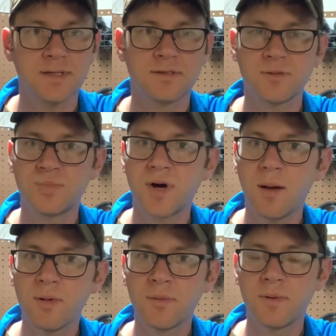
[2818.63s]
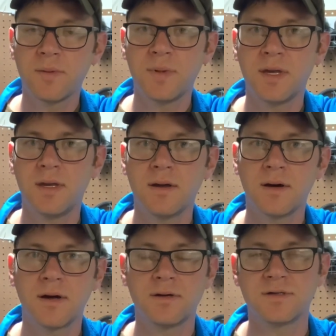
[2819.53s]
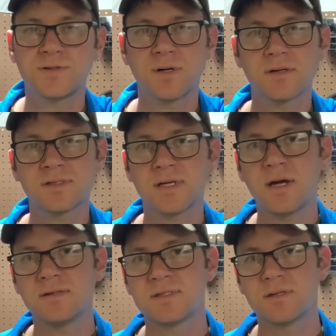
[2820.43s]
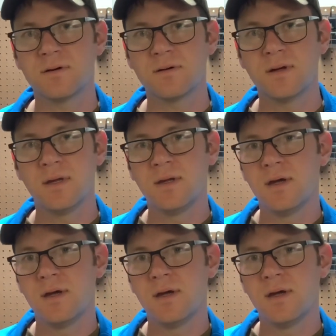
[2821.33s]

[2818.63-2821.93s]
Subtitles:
it should probably be on your strong side. So I